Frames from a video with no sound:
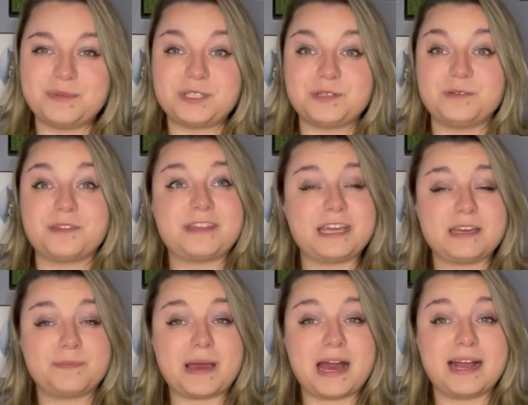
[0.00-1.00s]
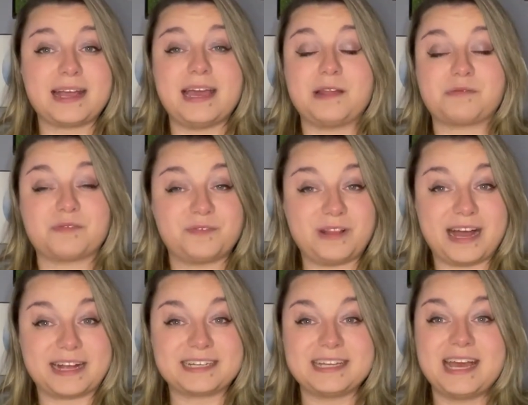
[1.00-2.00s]
to think back and
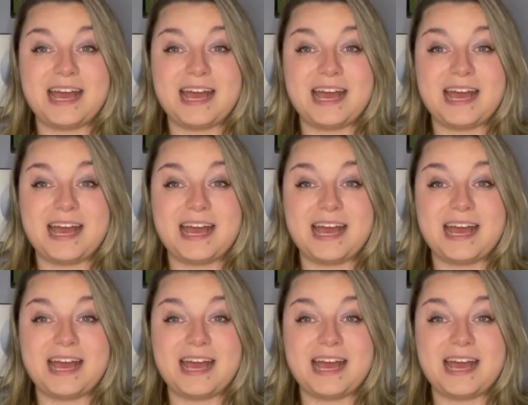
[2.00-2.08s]
reflect